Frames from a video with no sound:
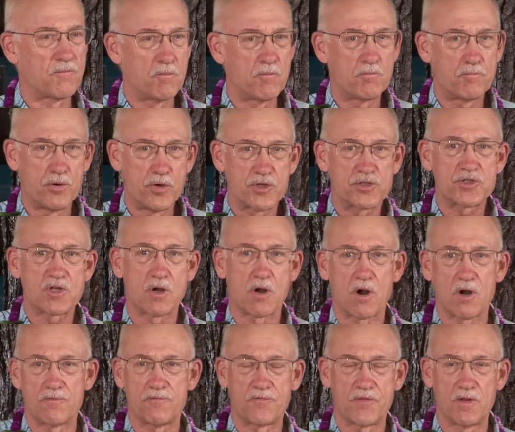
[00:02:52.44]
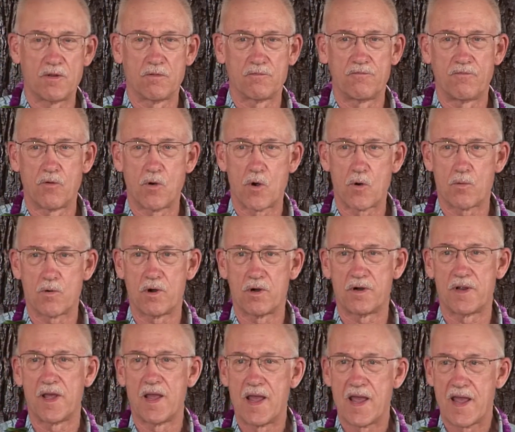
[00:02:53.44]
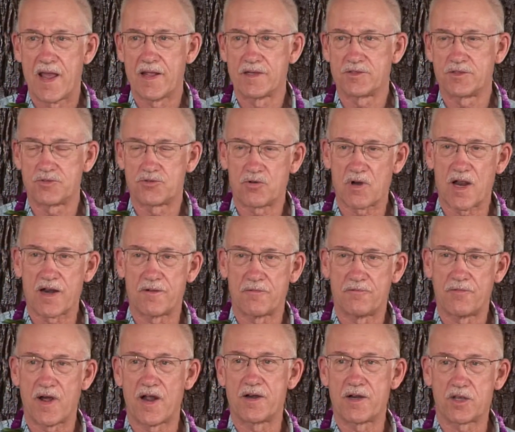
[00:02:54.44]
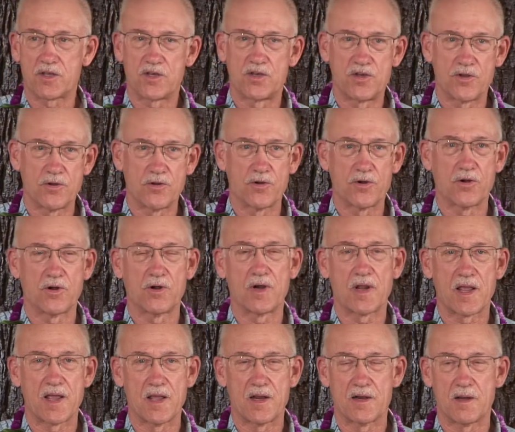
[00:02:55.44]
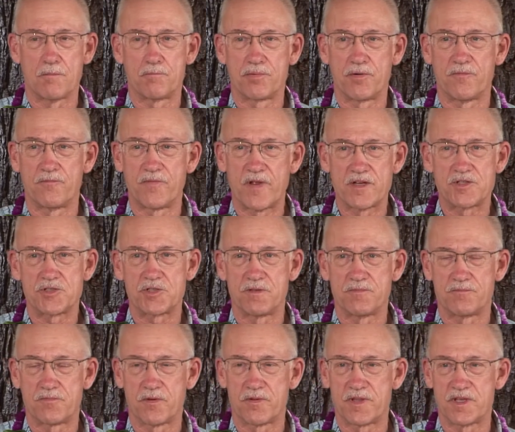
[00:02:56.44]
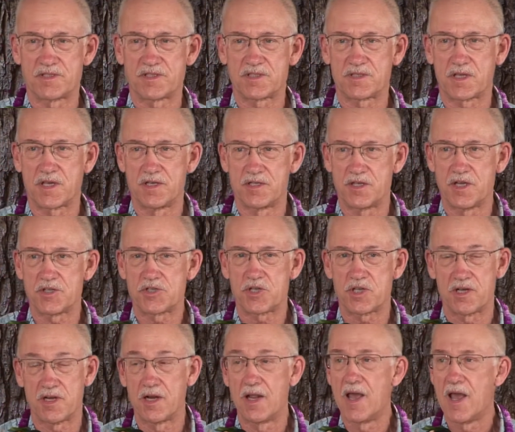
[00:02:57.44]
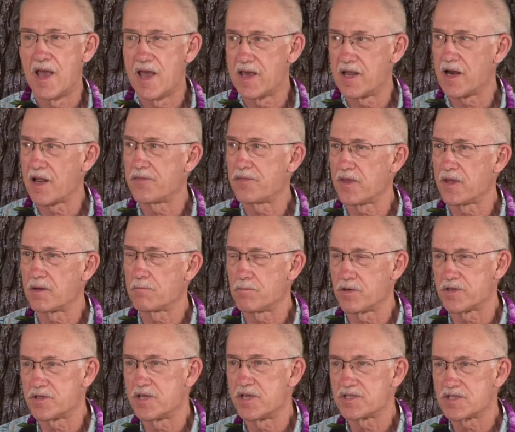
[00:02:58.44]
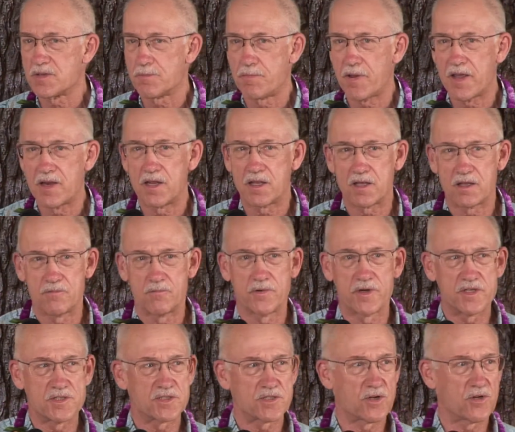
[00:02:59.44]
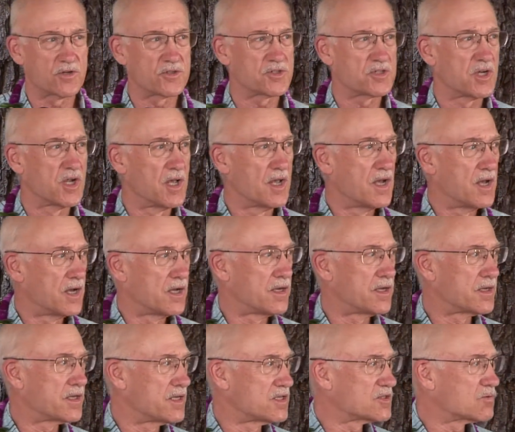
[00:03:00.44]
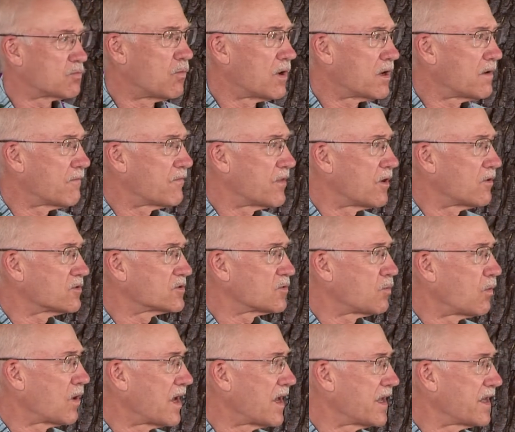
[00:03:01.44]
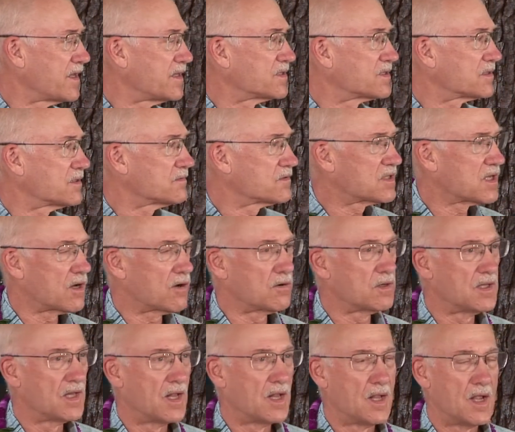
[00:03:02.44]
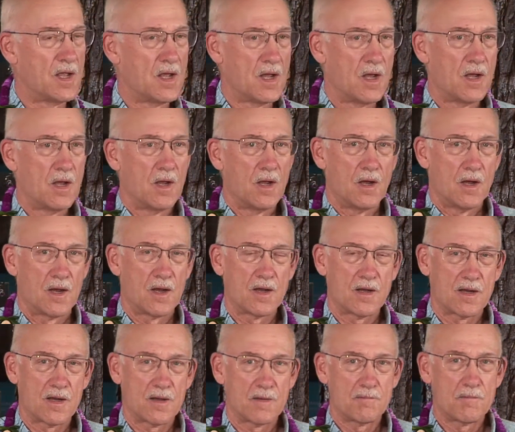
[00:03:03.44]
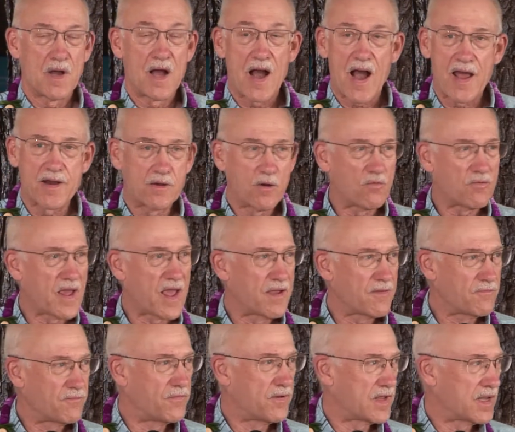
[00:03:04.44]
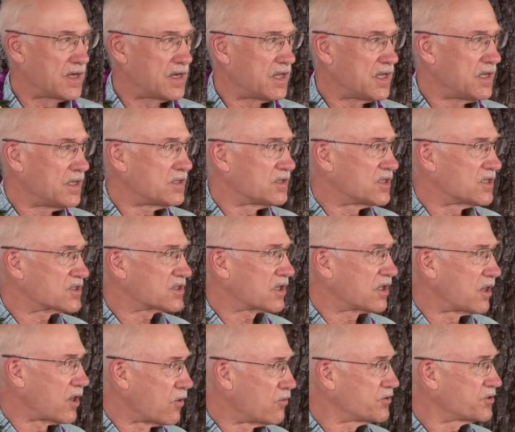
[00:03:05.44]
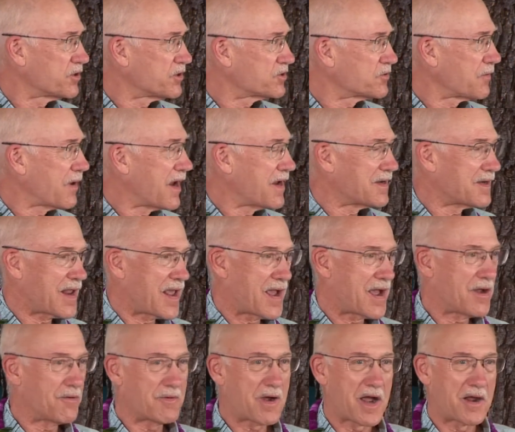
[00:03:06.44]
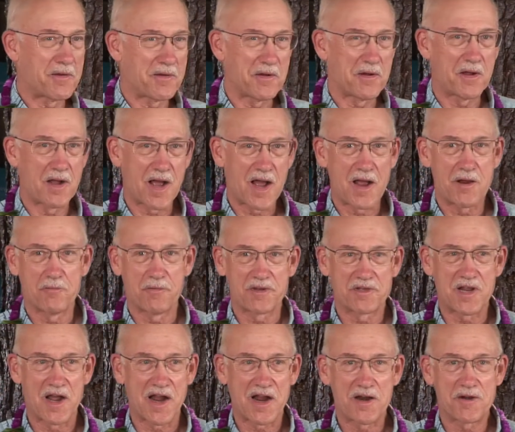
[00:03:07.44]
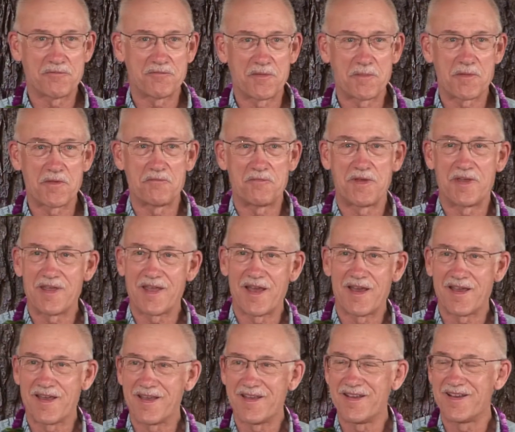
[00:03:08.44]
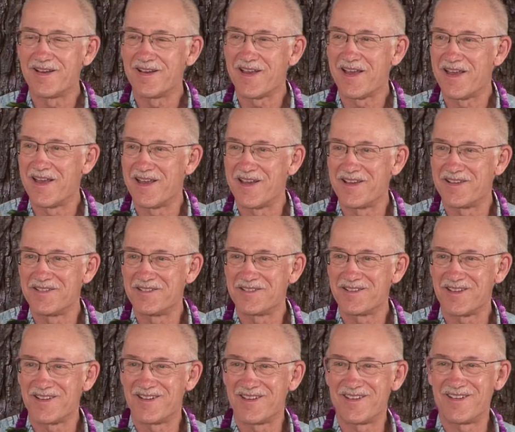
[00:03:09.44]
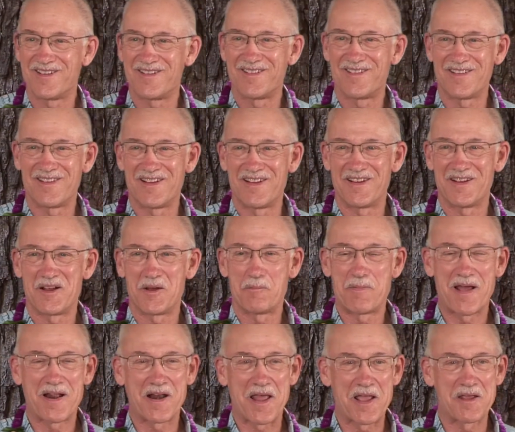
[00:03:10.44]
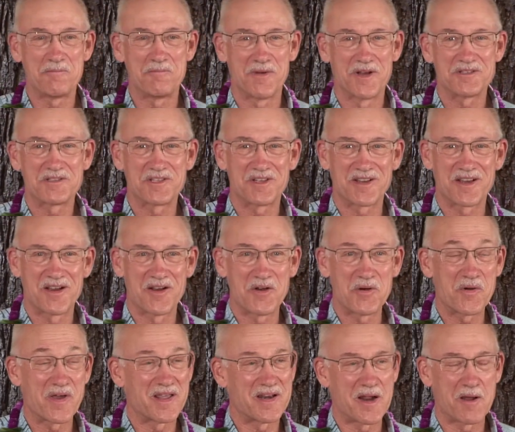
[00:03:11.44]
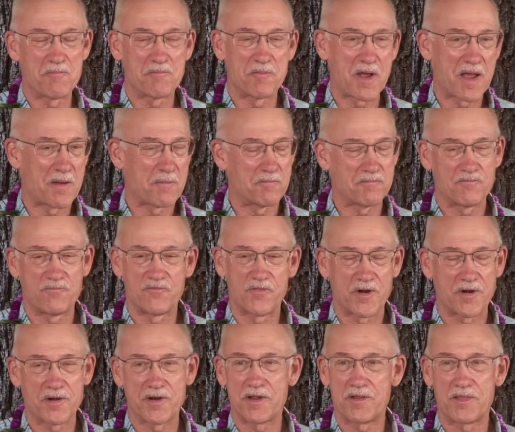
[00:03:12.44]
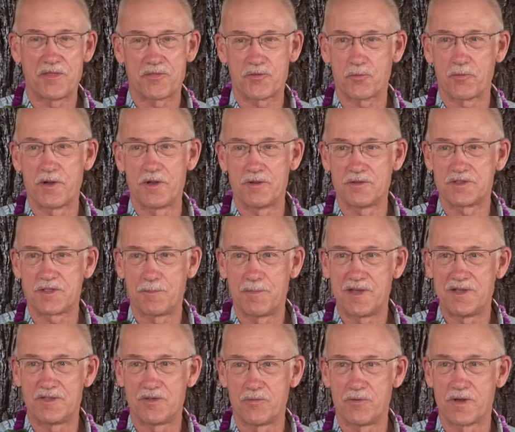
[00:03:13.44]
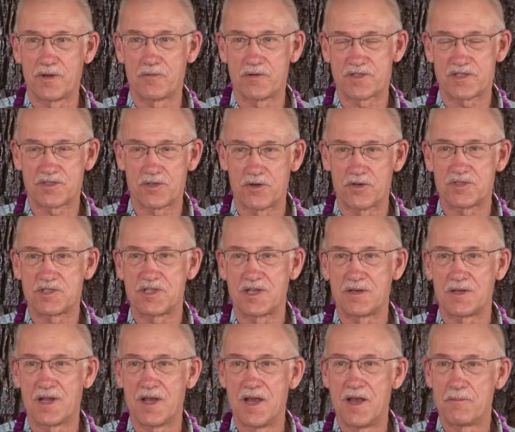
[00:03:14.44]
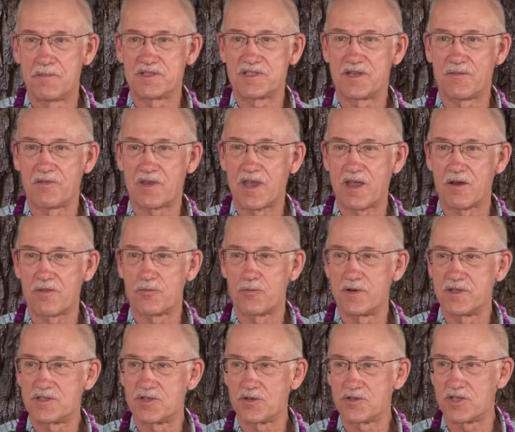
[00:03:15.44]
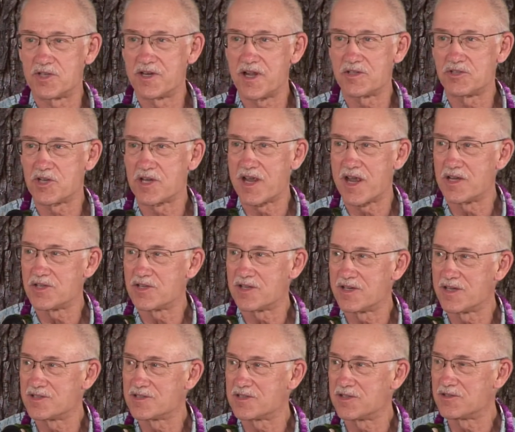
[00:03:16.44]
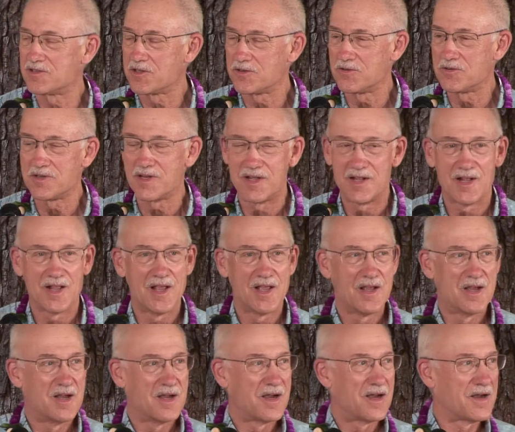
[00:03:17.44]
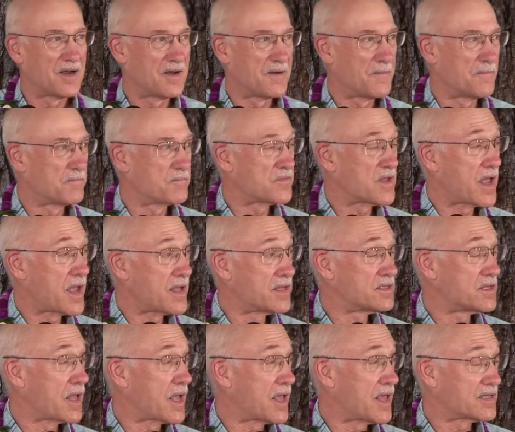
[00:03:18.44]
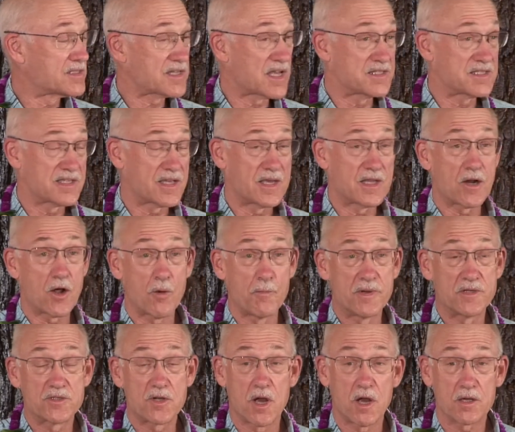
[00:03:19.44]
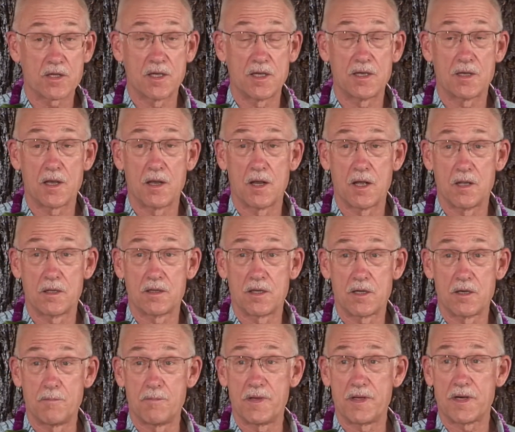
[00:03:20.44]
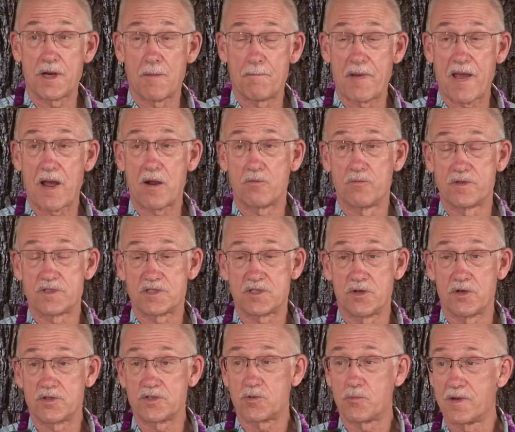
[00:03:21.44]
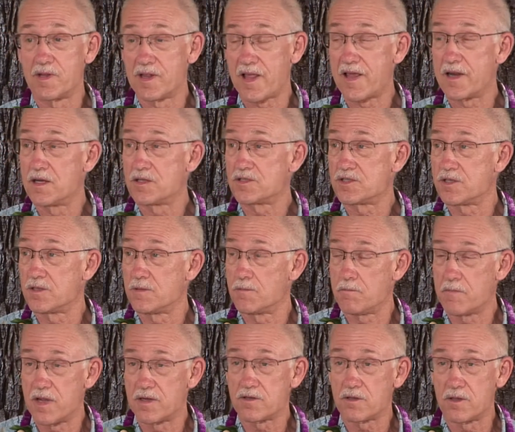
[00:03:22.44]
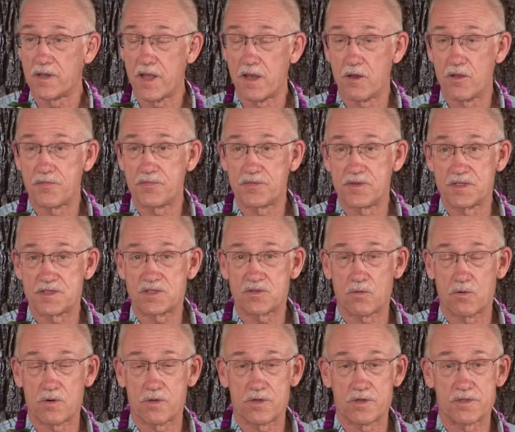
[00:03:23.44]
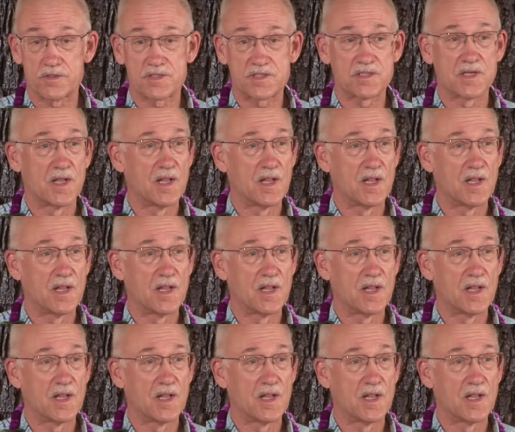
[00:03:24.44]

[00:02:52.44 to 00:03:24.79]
push our field forward and to try to find a cure and a prevention for this condition? And I think participating in research is of those ways. So I don't have any disclosures right now. I retired from the VA and about 8 months ago, and I'm very thrilled to be doing research at Pacific Health Research and Education Institute. And as I said, I'll be talking a little bit about research related to mental health disorders,